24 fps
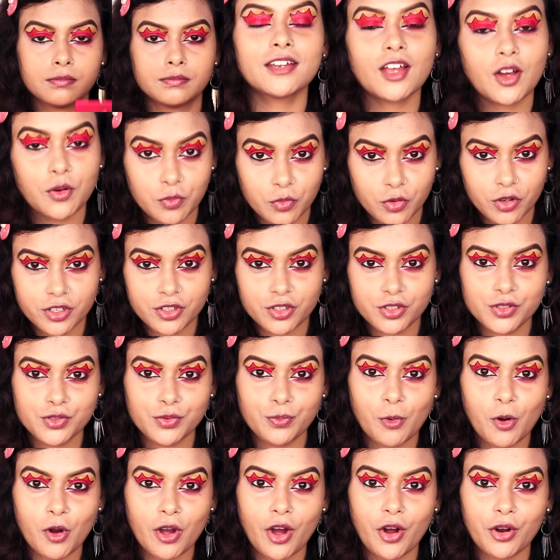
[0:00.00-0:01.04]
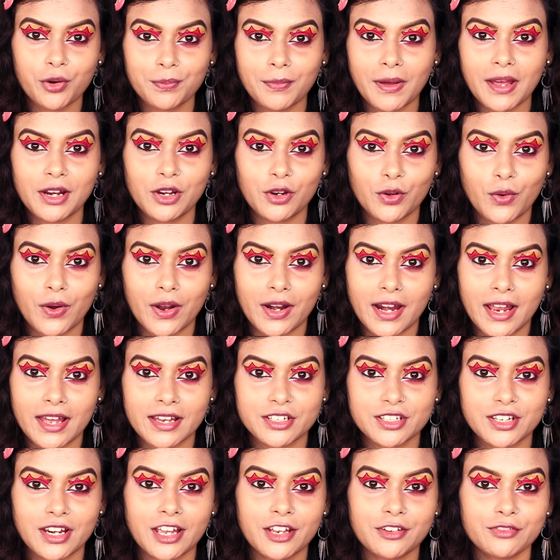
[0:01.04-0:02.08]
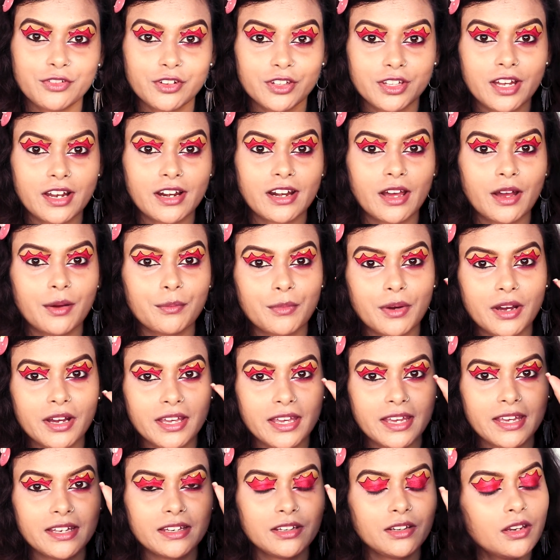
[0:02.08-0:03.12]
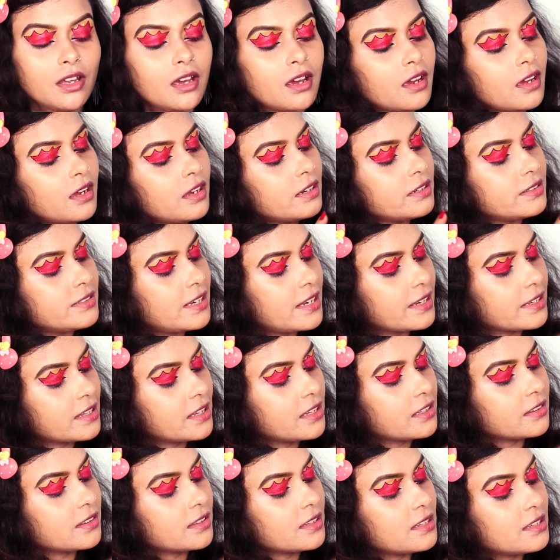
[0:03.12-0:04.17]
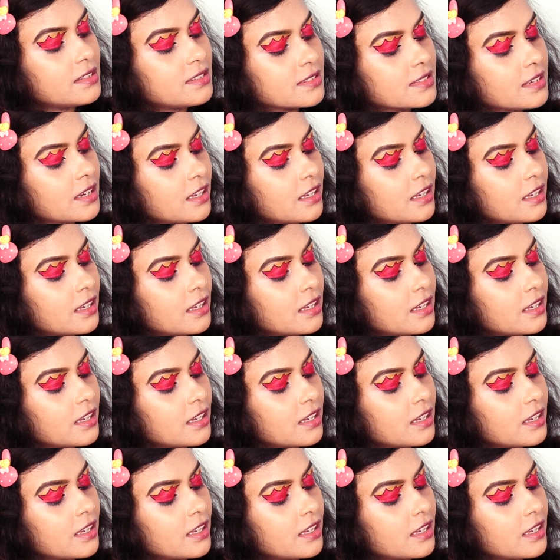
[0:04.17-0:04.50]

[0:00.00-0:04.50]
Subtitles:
Now I'm going to smoke out my lower lash line. For that I'm again taking this